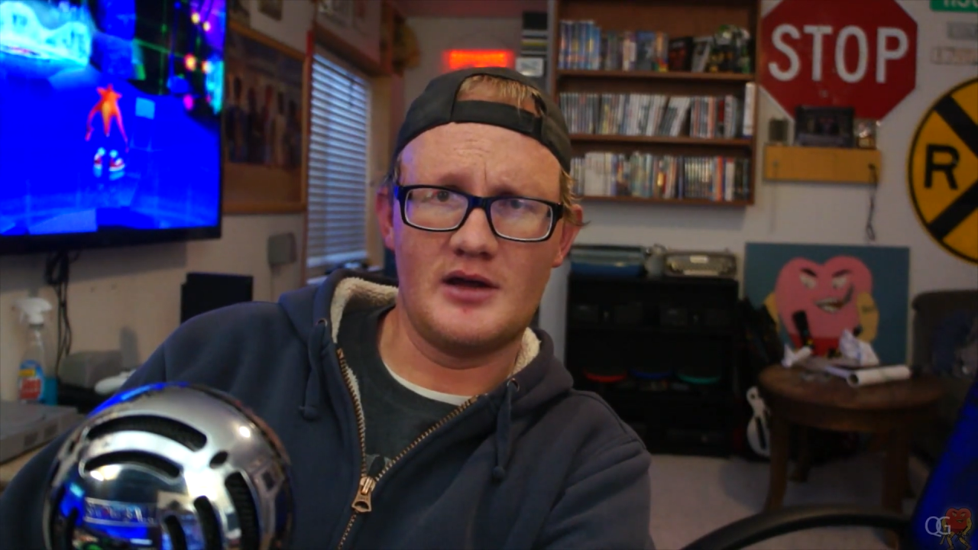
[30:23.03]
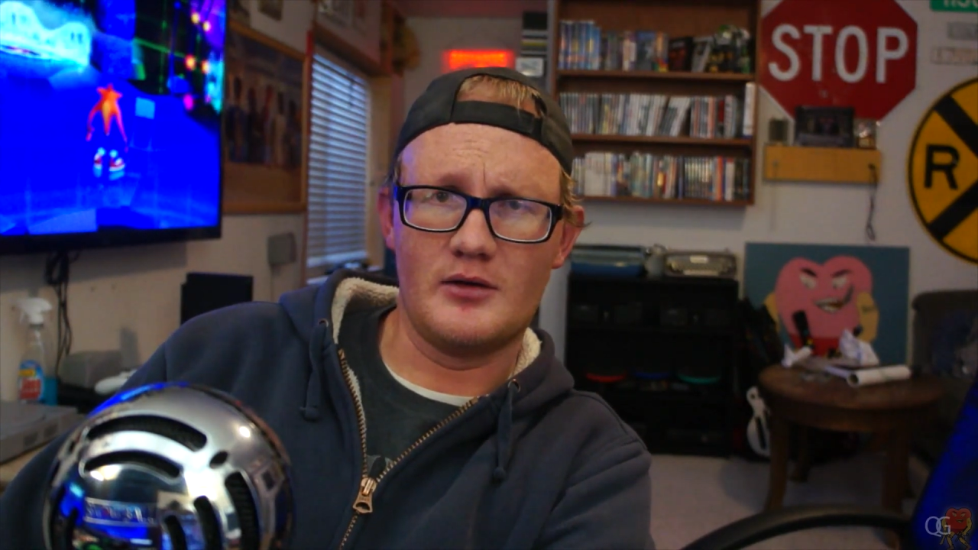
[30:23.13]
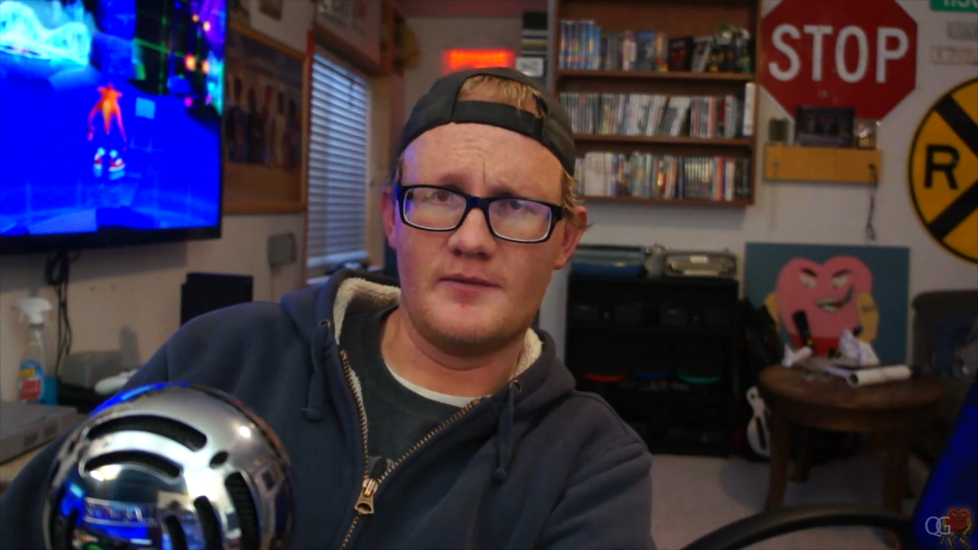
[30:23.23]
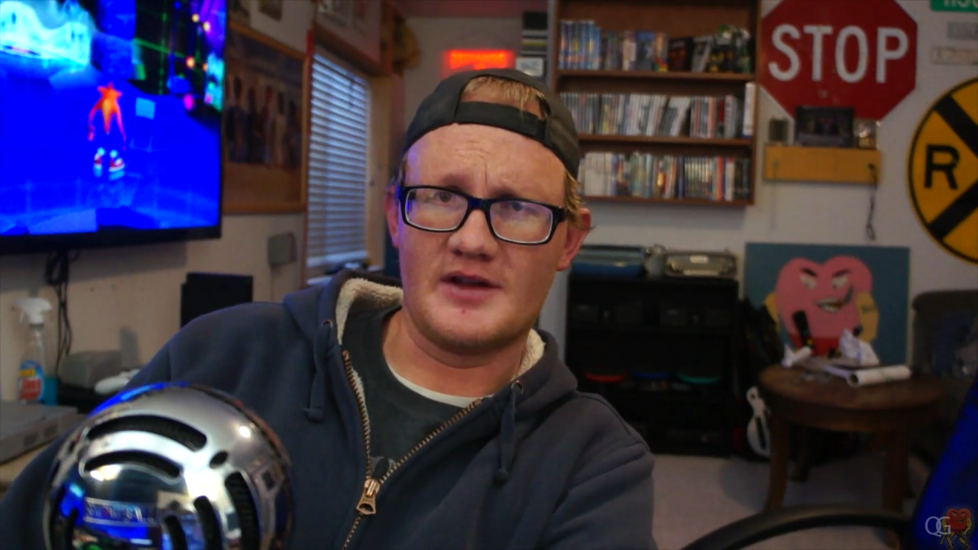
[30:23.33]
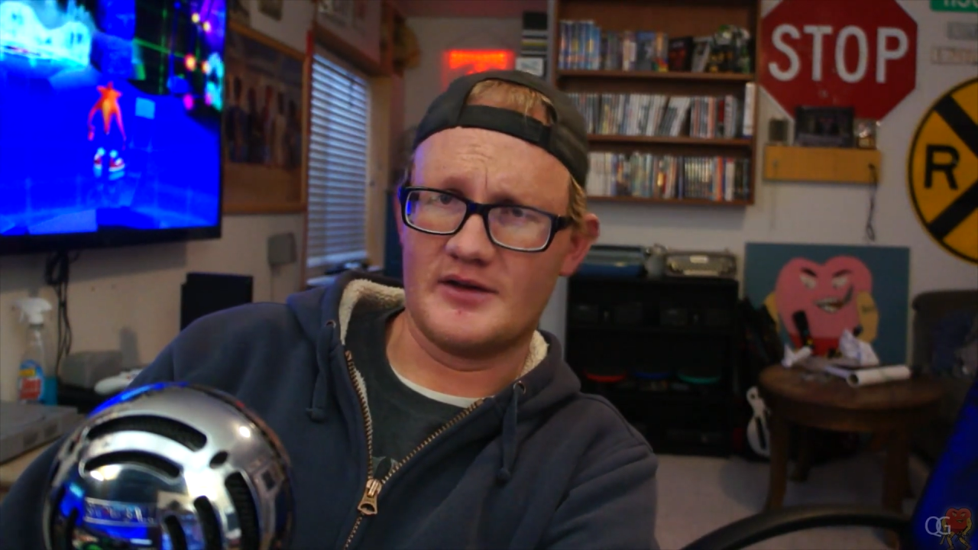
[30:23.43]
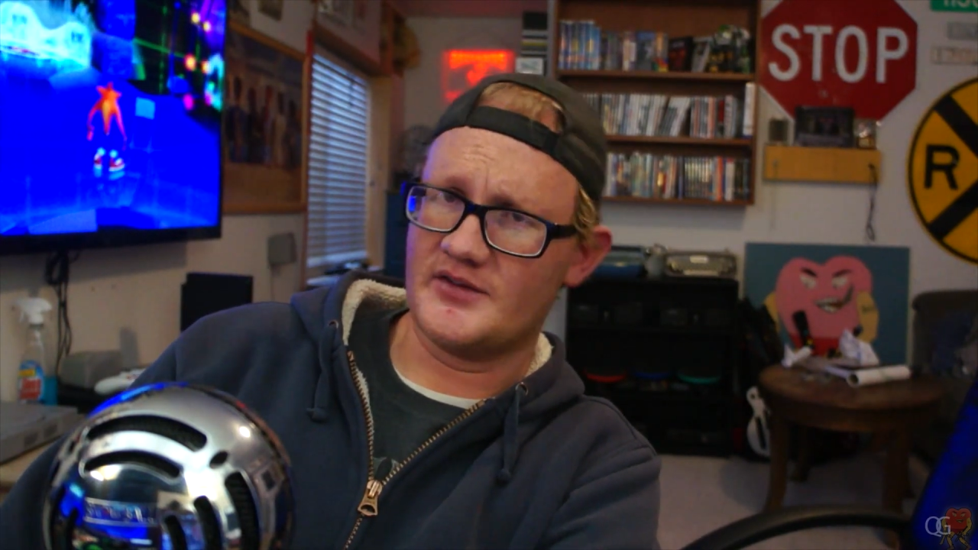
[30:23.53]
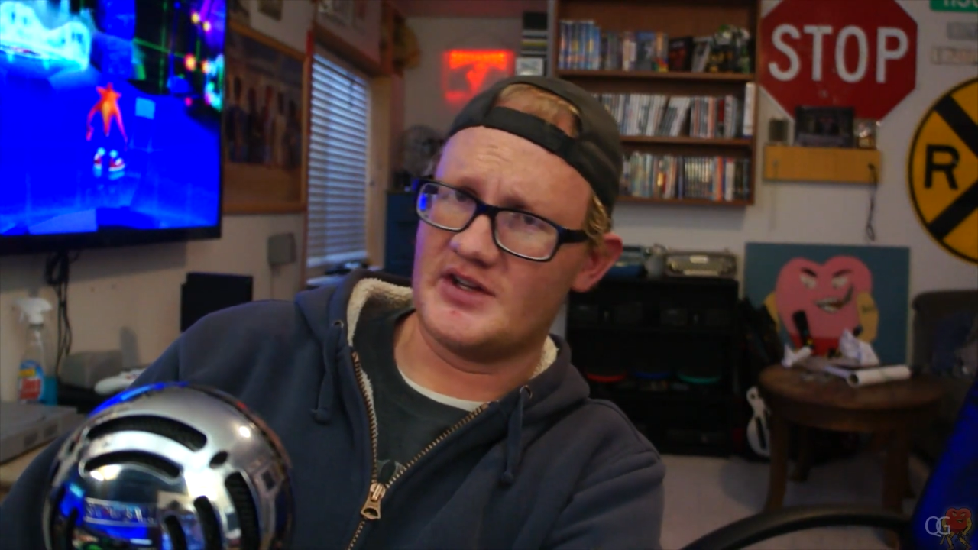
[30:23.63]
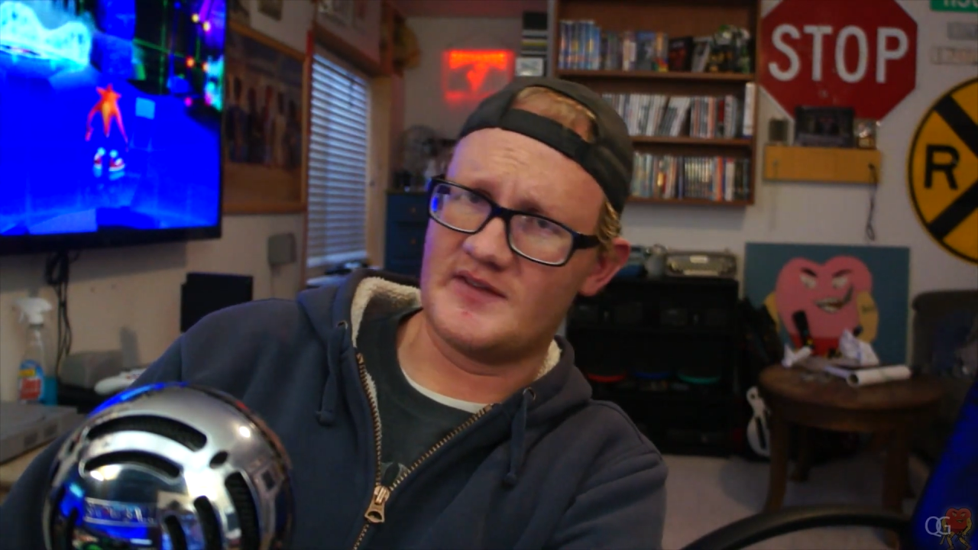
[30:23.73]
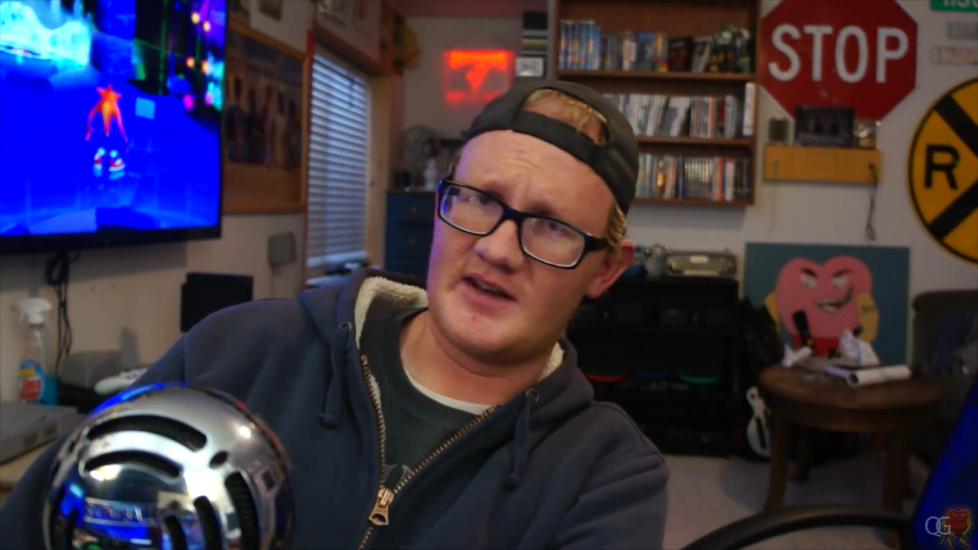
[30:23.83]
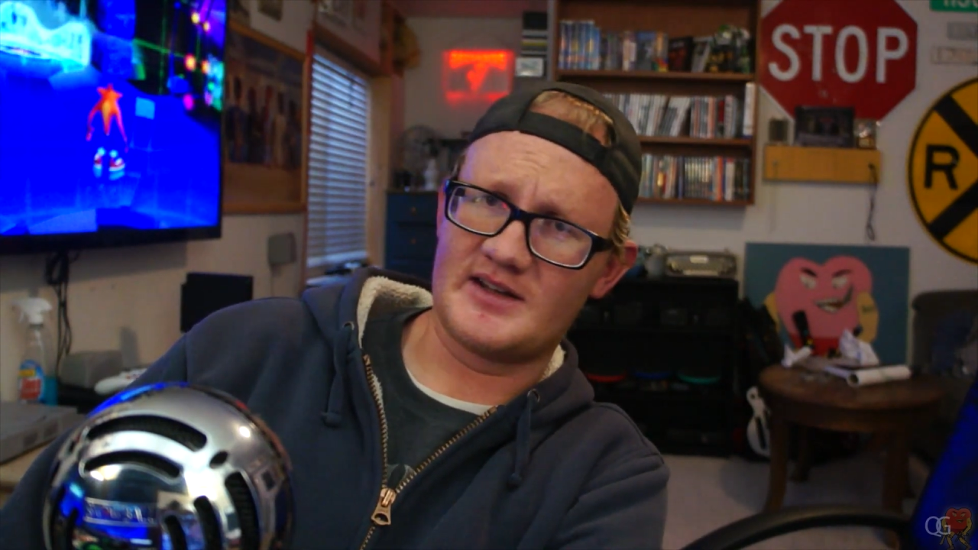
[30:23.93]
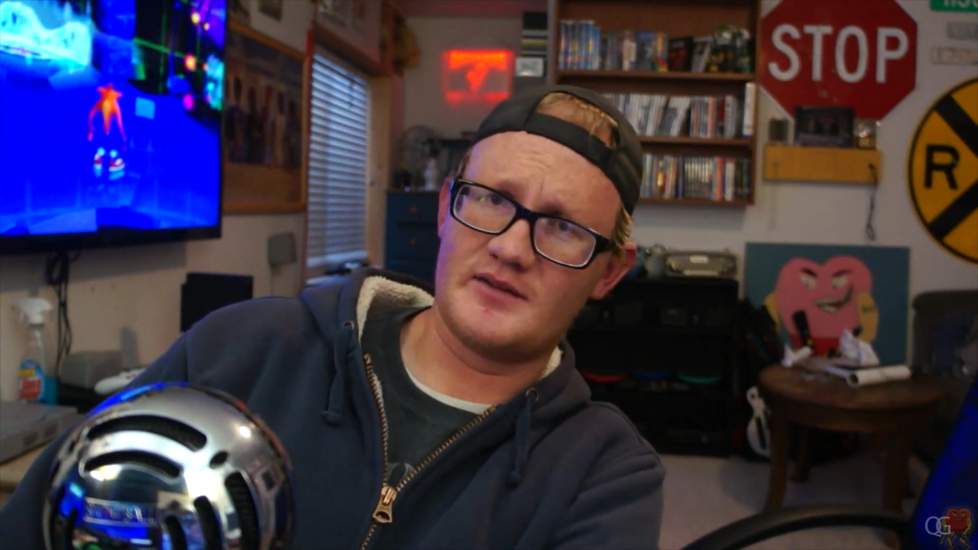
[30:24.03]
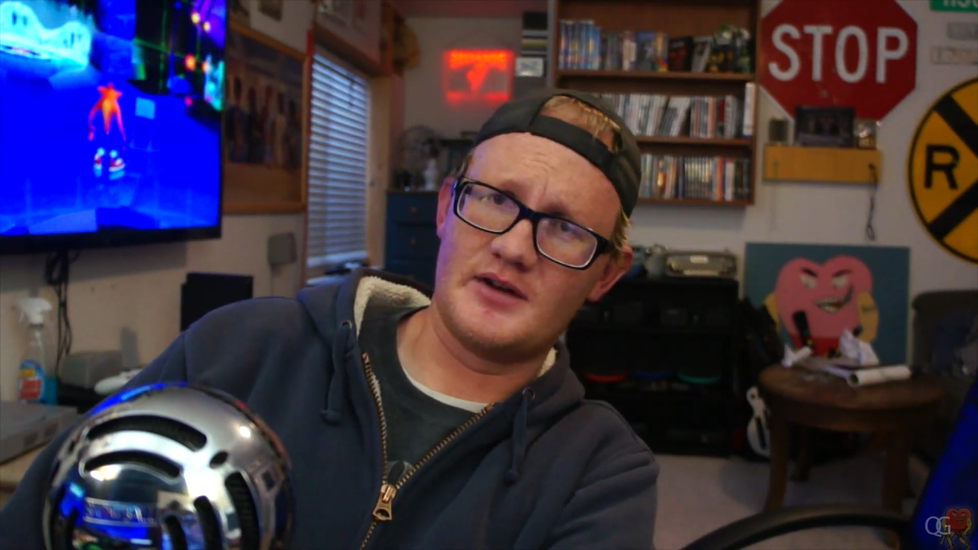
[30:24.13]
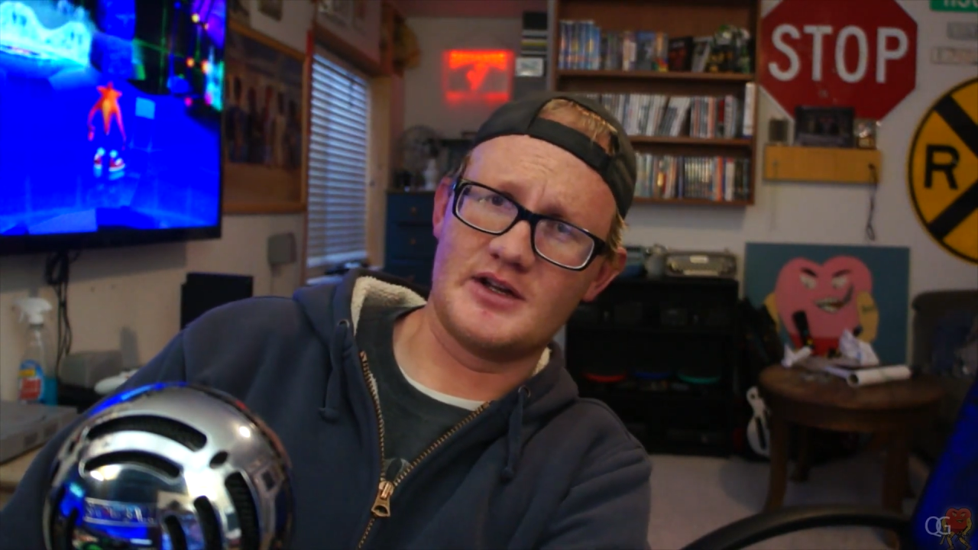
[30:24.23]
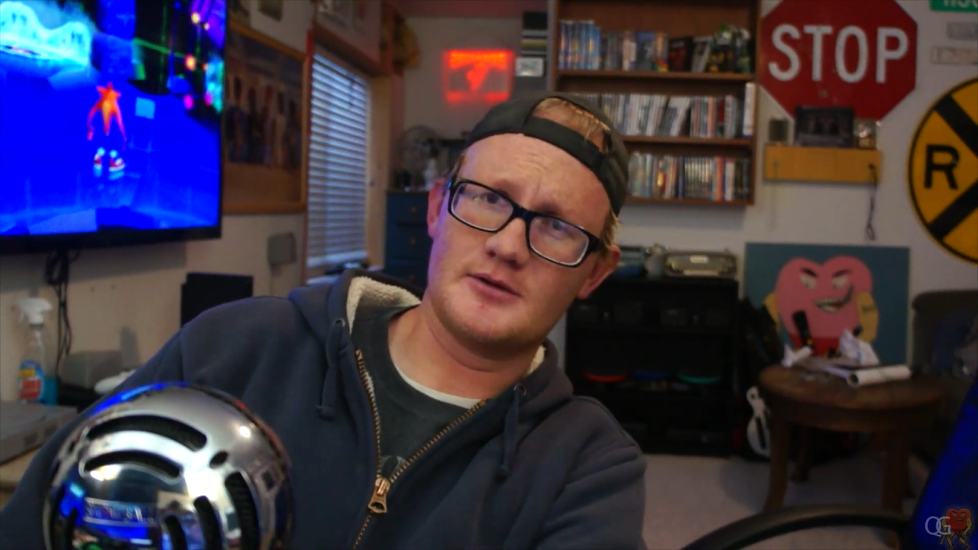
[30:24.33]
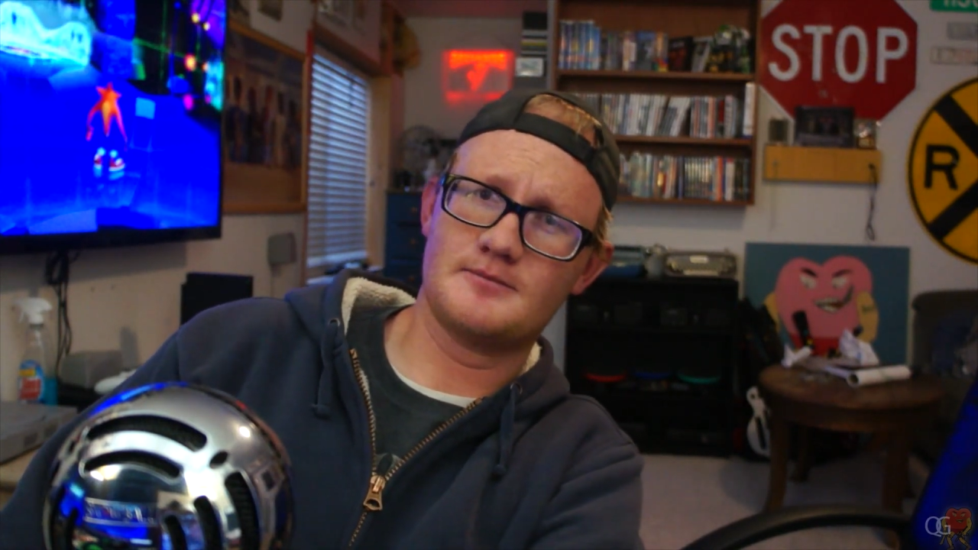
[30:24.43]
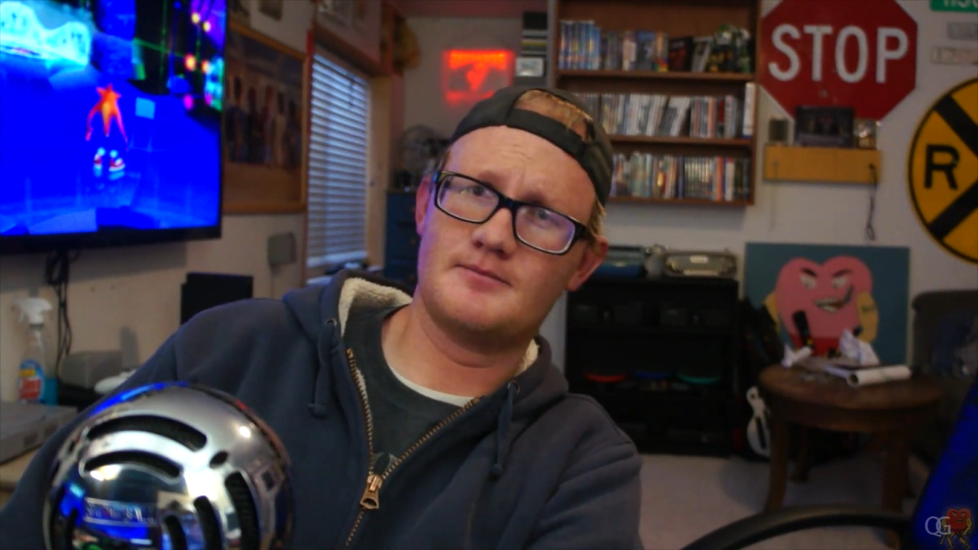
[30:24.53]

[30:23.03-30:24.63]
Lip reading: Hopefully I'll see you in the next video.